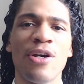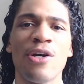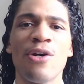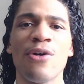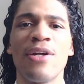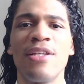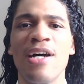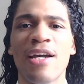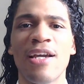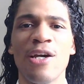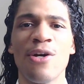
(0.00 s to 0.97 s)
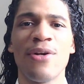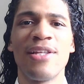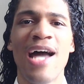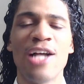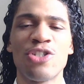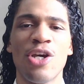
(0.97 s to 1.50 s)
her and ducking her and
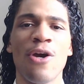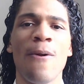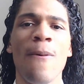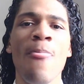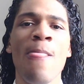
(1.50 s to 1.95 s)
dodging her.